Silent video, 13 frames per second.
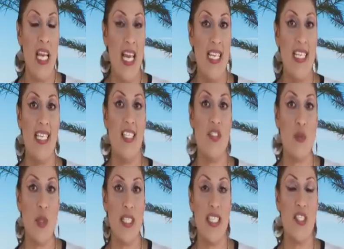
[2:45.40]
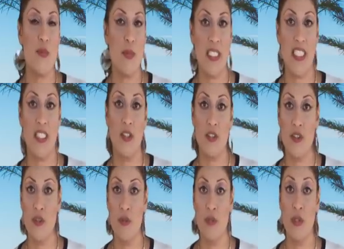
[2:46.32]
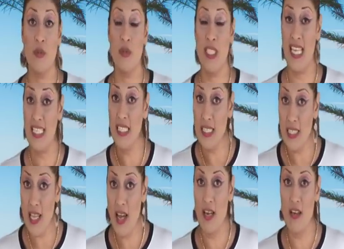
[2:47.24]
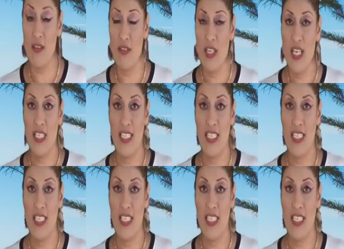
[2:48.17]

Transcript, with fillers: And it is with this particular new moon that love